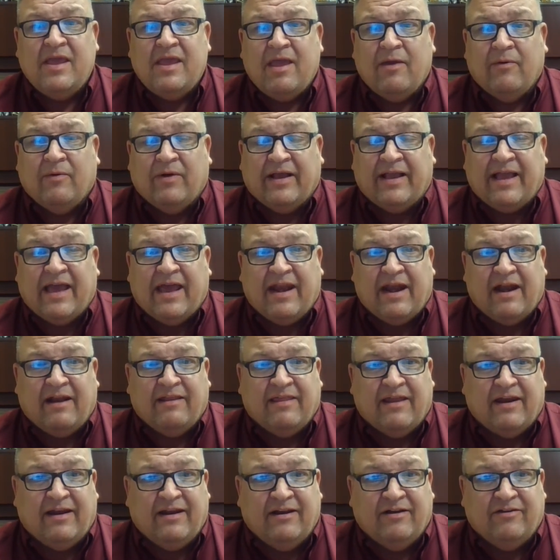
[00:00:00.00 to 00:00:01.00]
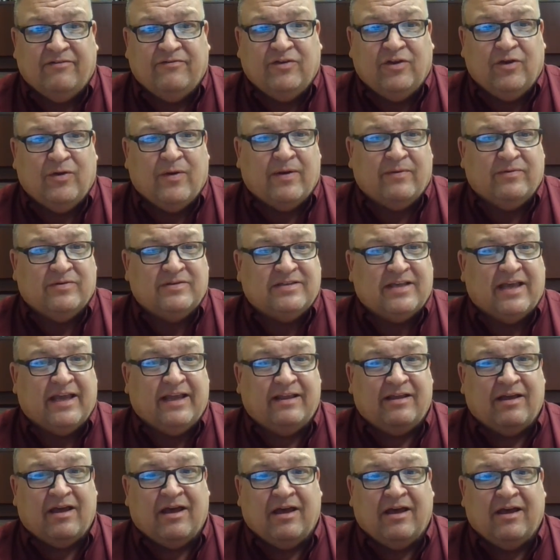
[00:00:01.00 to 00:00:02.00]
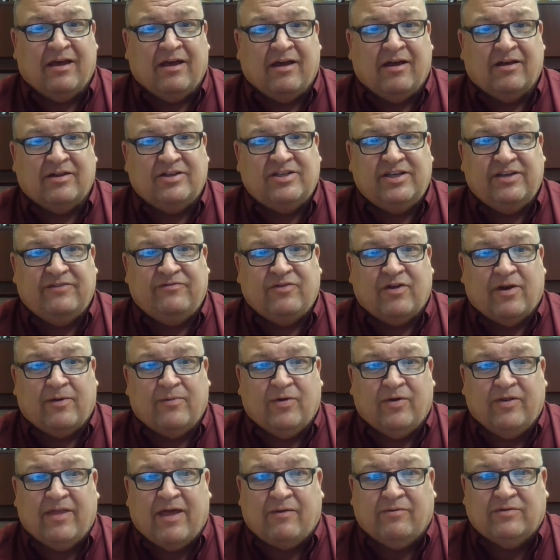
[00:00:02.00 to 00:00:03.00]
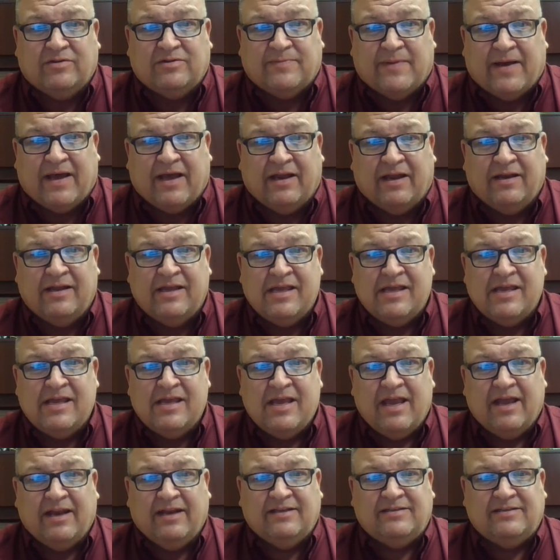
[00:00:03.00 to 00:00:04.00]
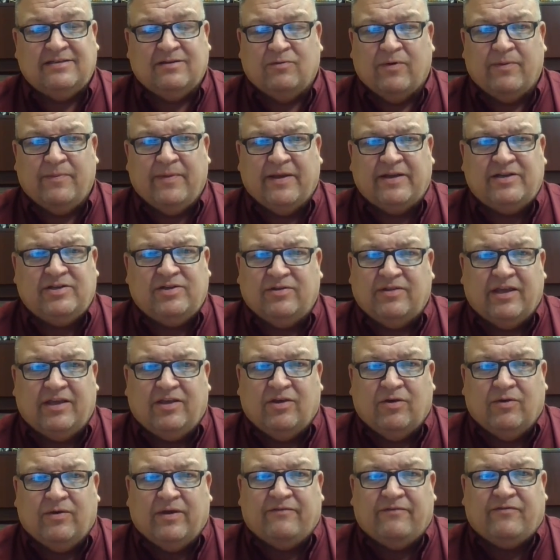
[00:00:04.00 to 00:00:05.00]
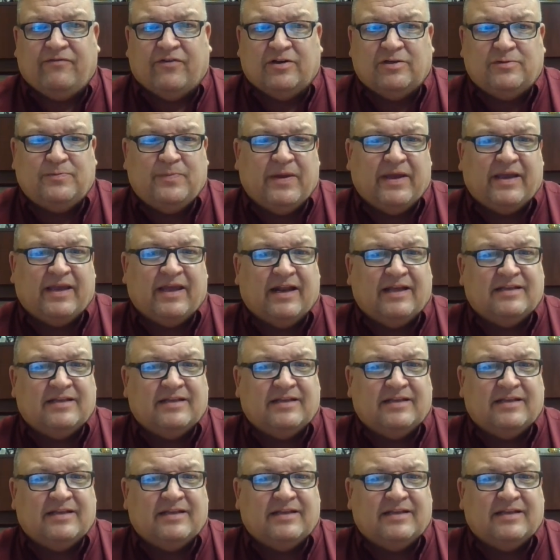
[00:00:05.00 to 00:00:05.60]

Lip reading: And when I got out of that interview, I was like, Chief Yarbrough, that one's mine. And he said, what makes you think you get first pick?